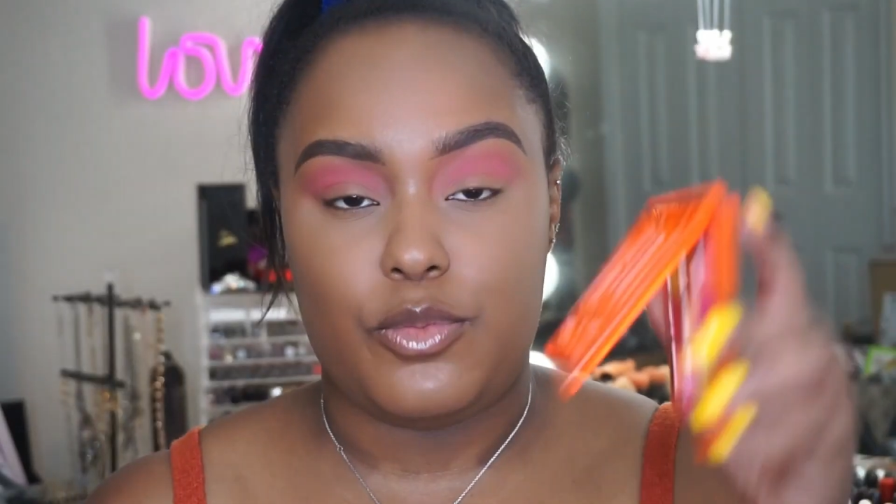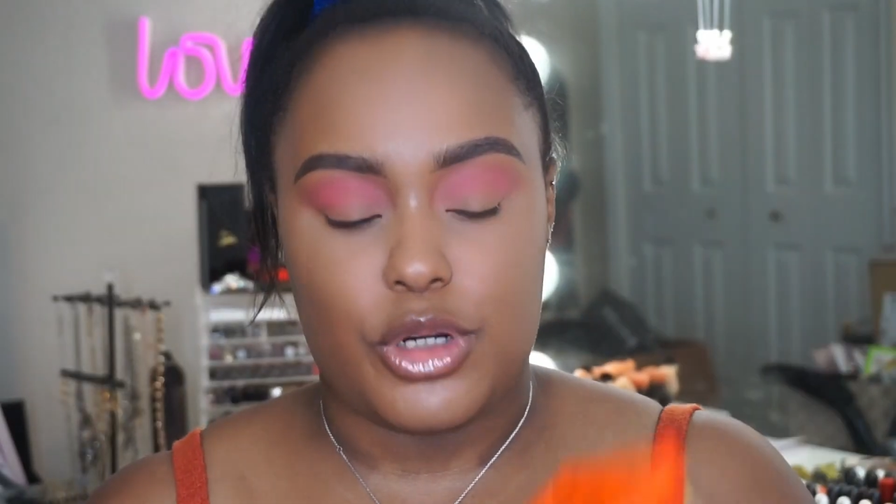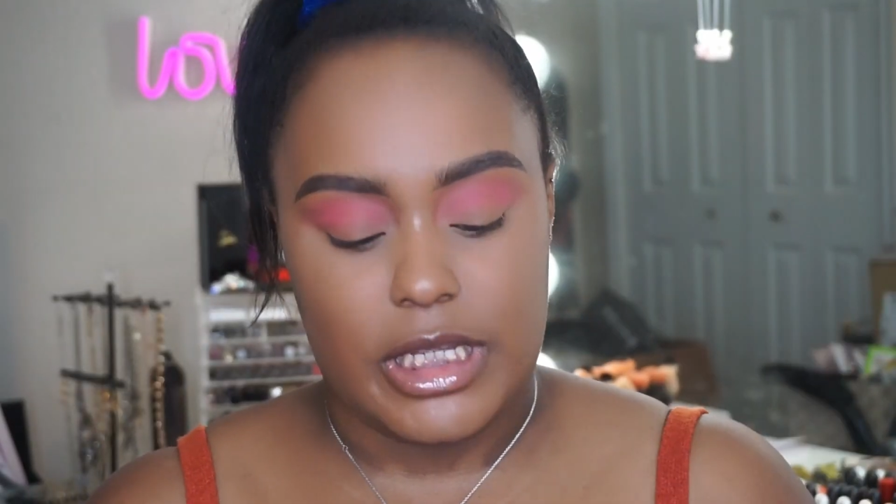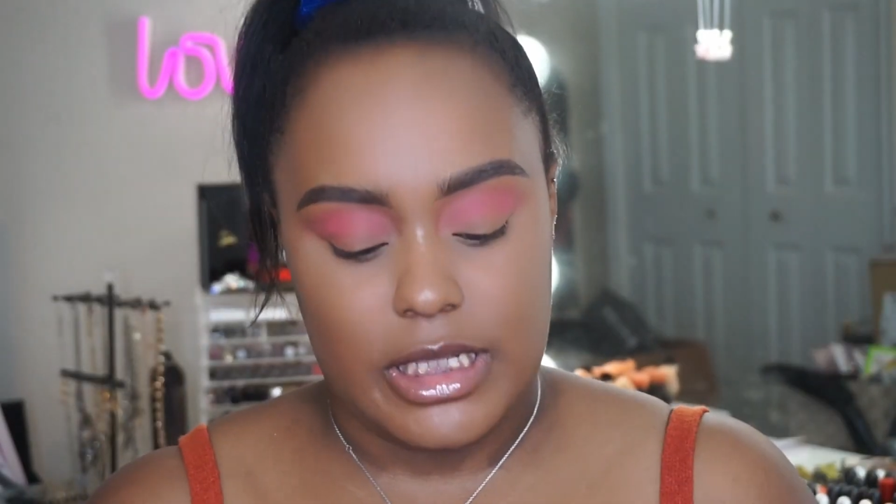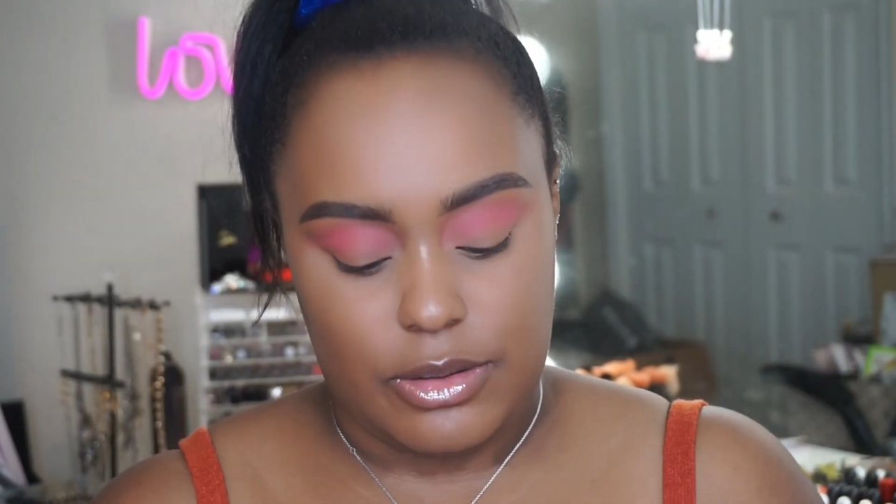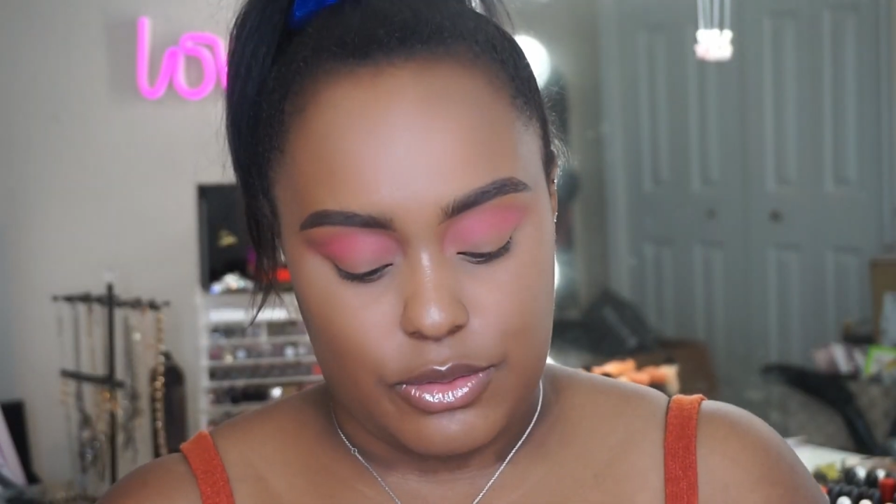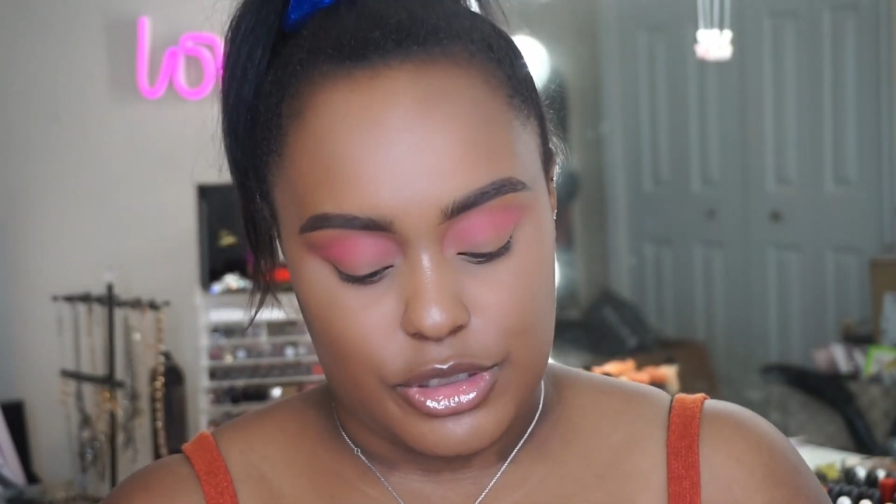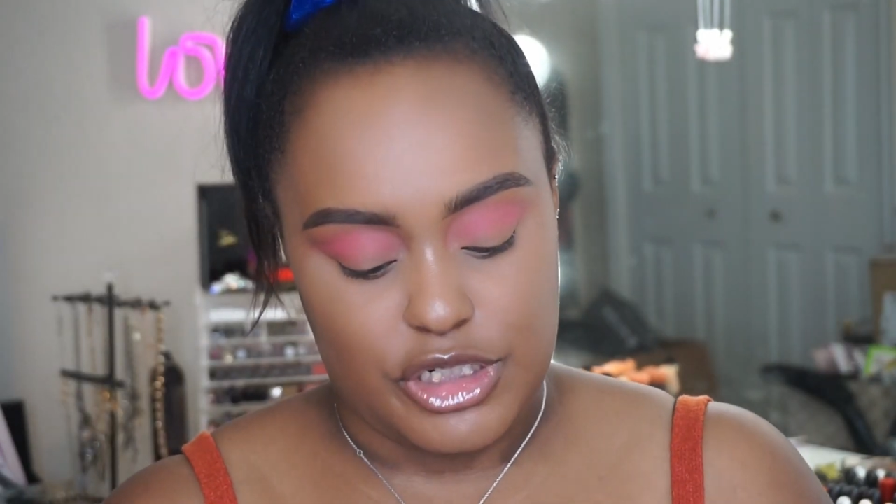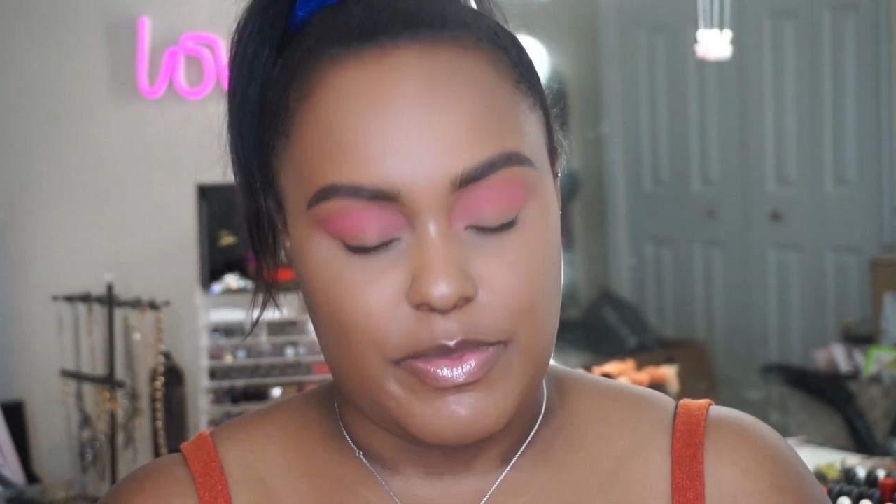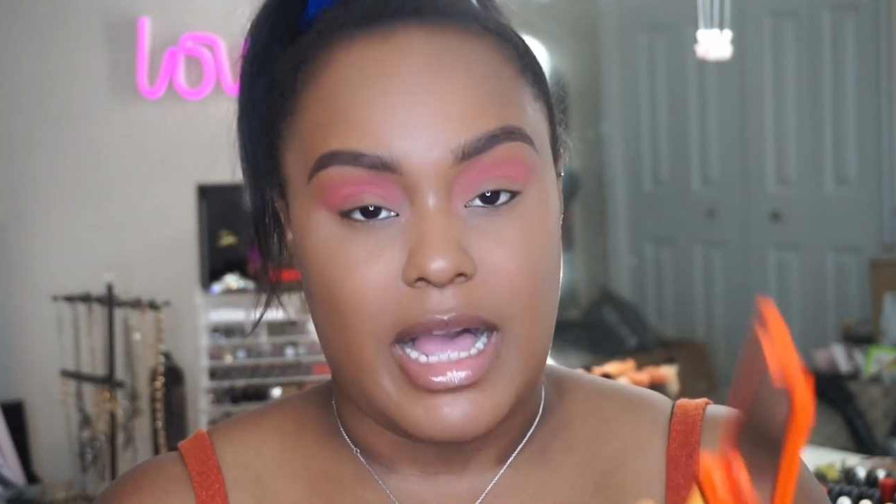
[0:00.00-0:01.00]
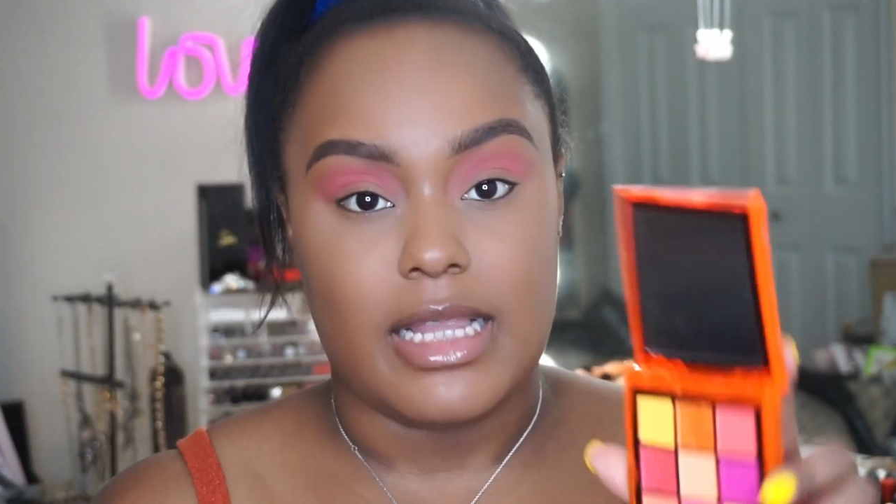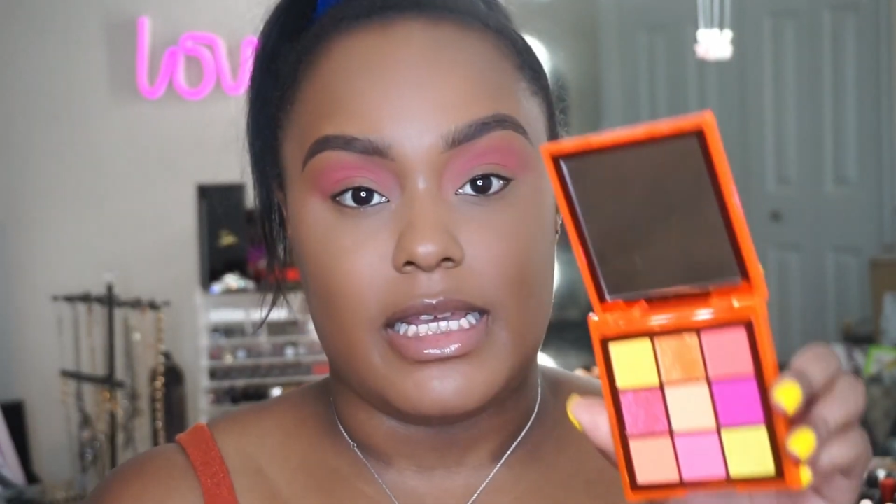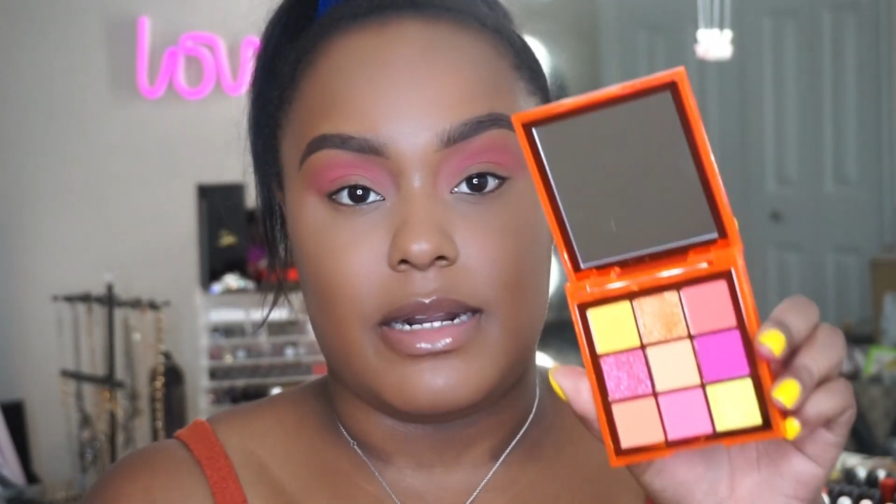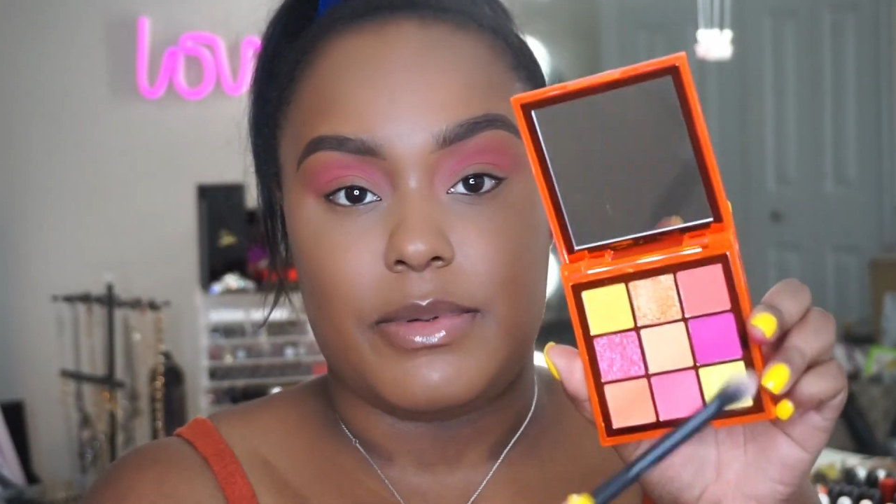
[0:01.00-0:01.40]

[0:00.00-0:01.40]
work on that orange palette.